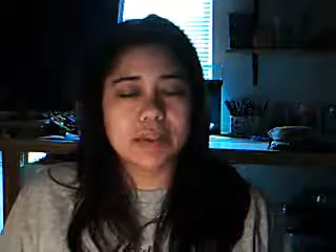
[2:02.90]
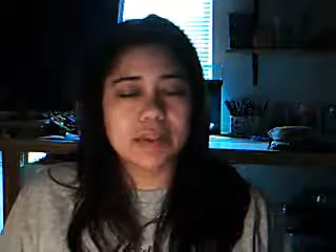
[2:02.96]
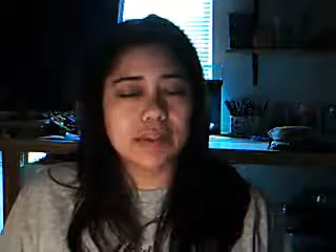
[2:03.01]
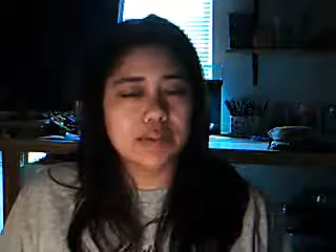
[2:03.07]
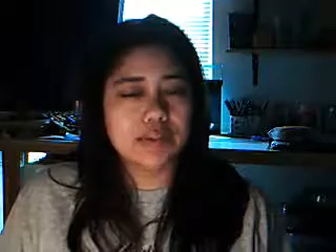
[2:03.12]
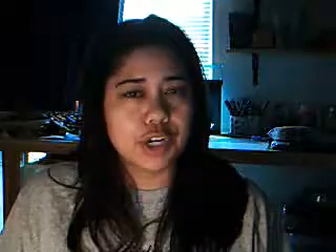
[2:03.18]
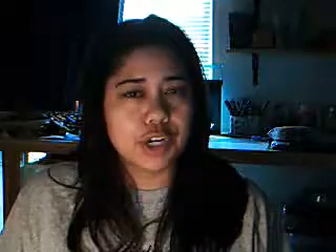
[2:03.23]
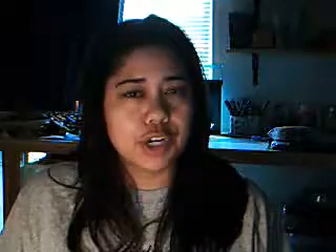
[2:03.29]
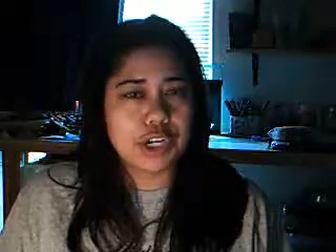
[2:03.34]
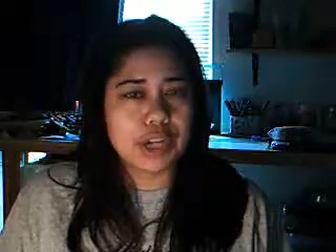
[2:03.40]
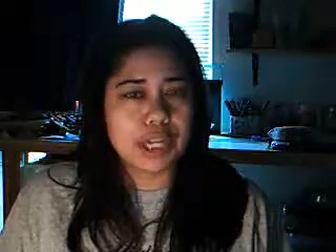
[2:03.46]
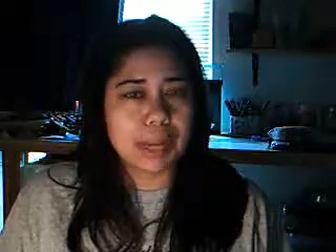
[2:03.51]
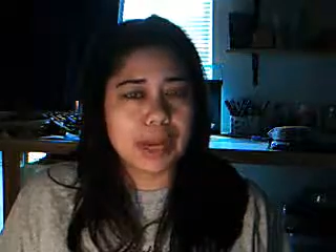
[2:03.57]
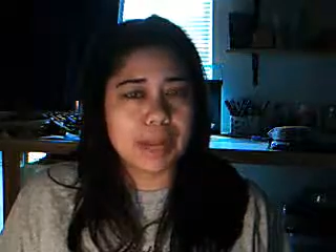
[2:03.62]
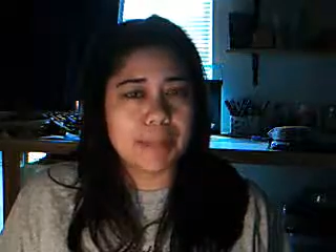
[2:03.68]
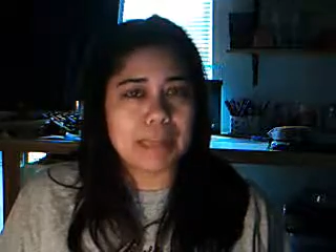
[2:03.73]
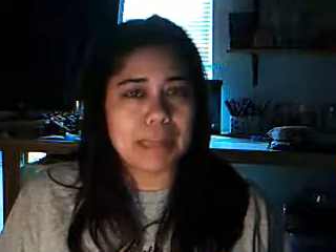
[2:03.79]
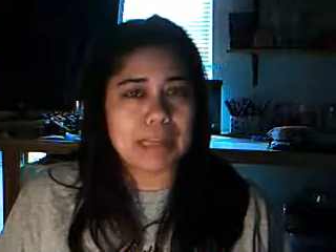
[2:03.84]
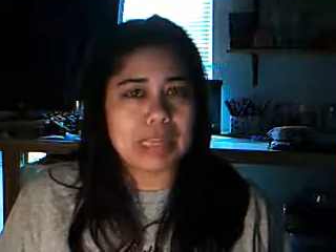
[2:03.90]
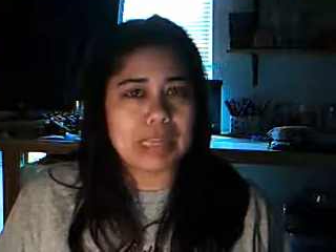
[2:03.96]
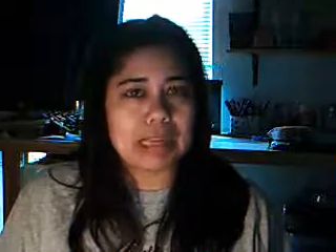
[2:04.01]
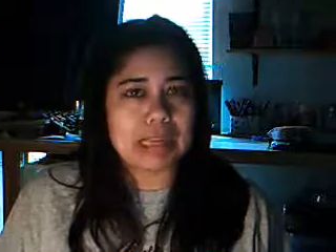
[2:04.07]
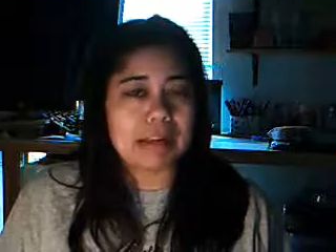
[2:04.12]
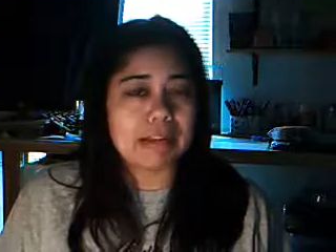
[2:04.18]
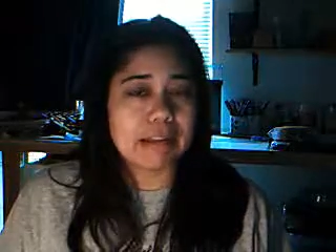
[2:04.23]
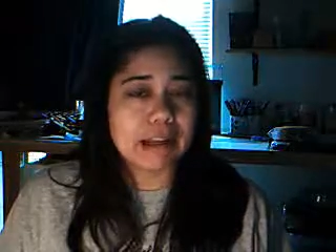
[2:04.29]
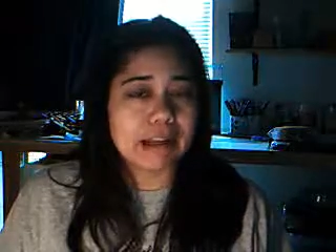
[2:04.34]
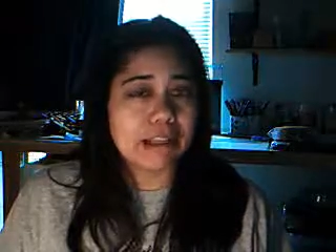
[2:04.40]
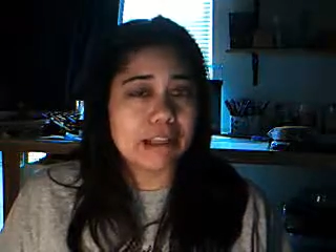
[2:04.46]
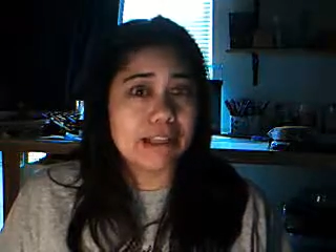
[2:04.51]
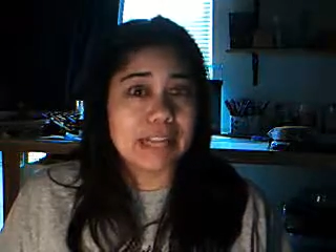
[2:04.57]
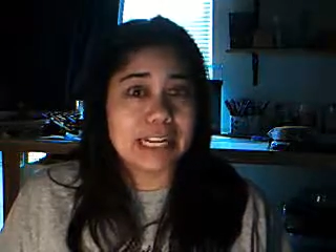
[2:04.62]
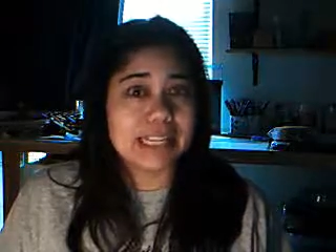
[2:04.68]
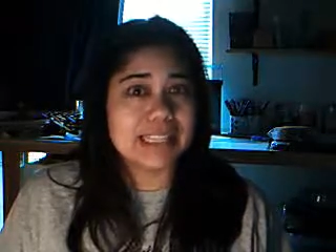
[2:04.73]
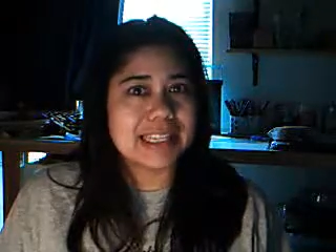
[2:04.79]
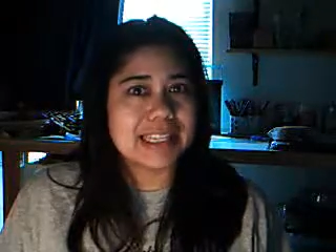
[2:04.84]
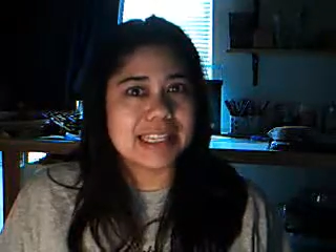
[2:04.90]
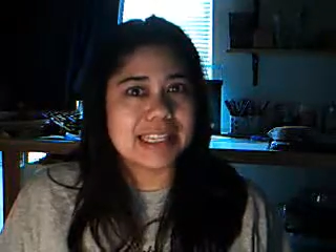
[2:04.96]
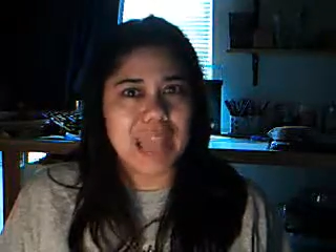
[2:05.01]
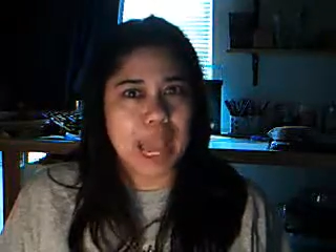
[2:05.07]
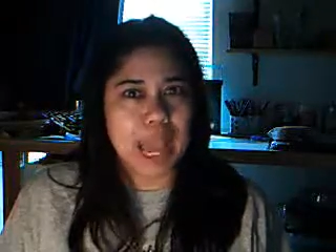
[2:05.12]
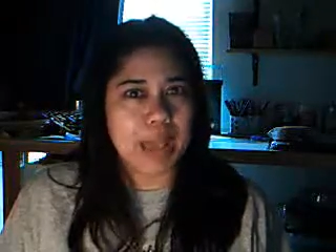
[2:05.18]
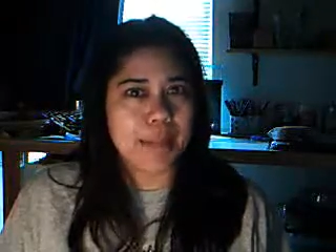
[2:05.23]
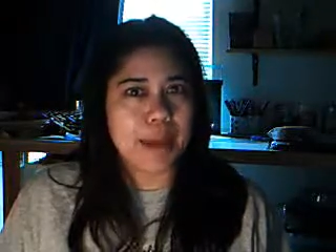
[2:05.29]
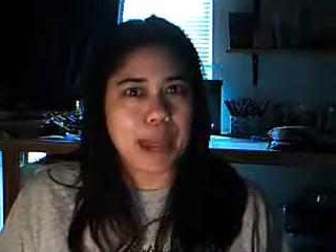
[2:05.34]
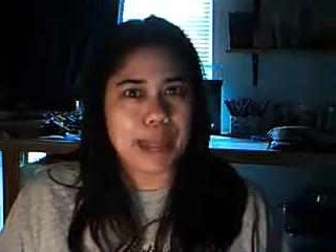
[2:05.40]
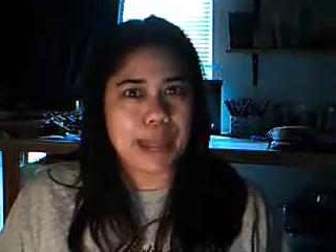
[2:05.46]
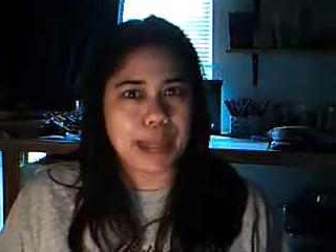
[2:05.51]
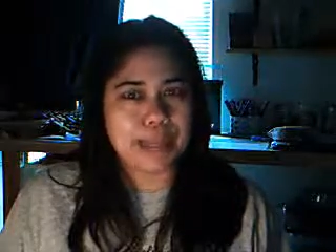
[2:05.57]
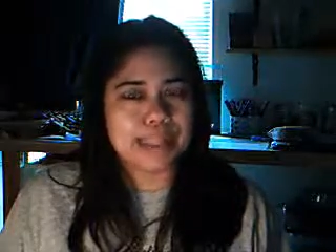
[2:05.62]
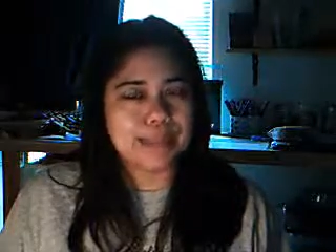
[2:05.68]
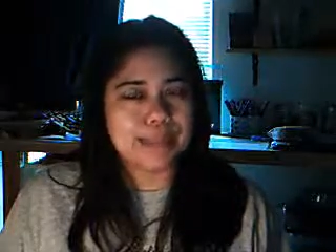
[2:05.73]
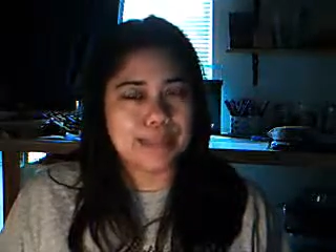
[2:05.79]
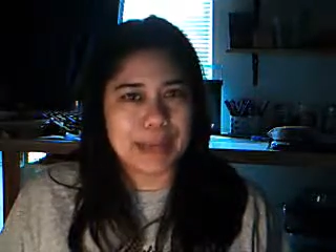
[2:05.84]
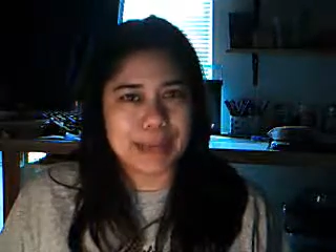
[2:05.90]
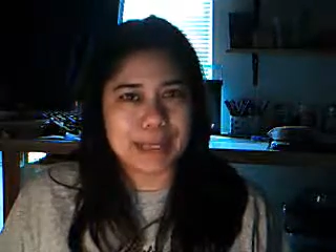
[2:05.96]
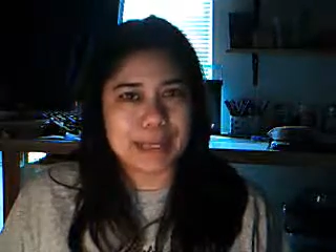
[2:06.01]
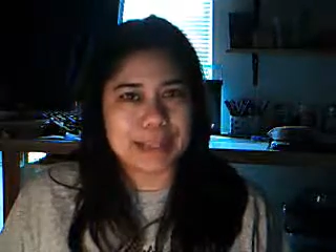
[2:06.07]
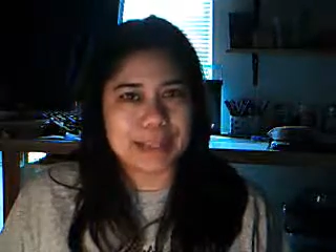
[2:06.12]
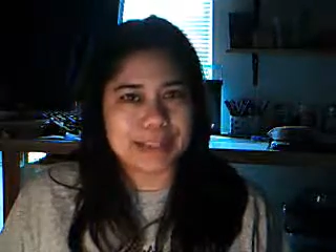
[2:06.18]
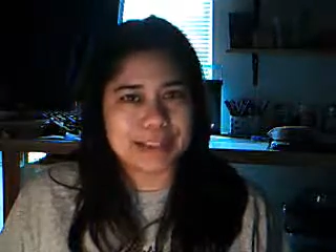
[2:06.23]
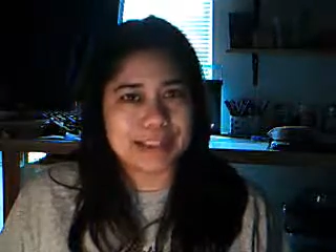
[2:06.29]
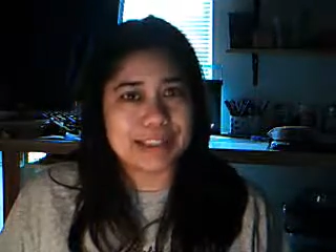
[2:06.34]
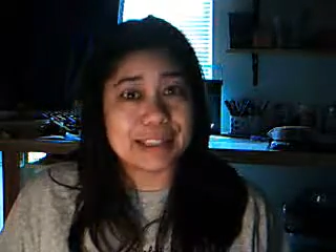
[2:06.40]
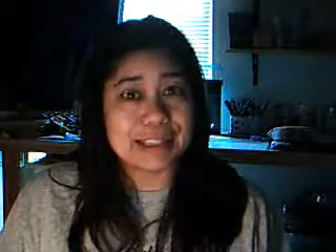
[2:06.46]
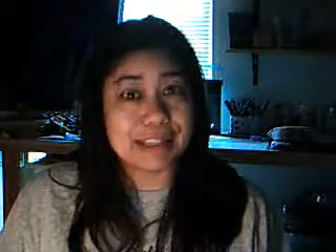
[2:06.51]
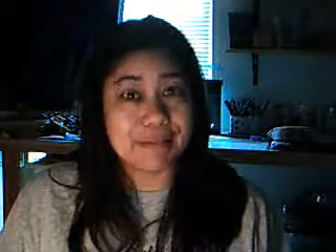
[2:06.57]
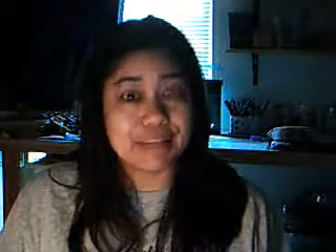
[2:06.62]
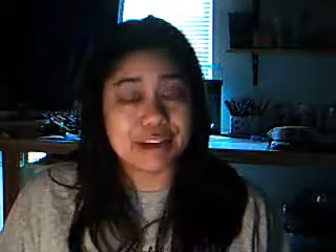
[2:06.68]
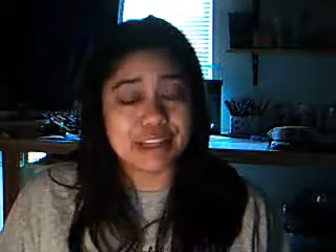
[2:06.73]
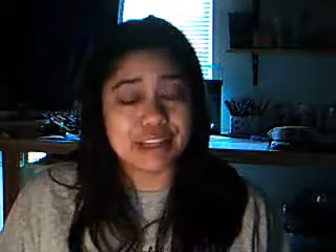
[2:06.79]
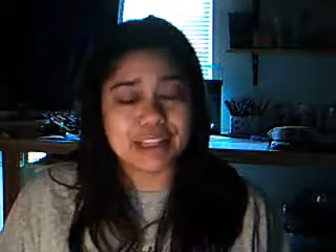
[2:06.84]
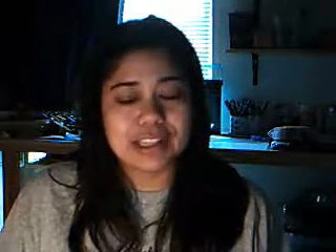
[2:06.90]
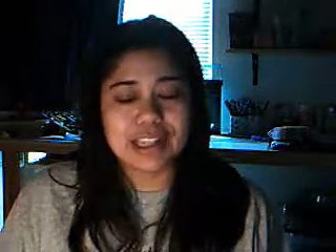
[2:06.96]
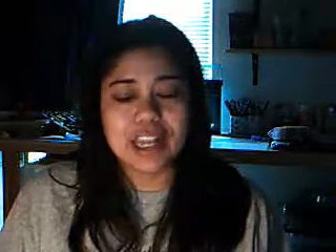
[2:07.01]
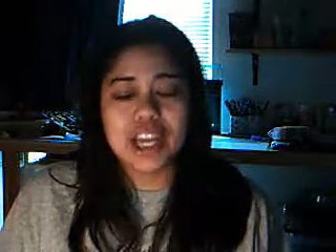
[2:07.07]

I'm not very good about making a lot of things the same. I like to make things different.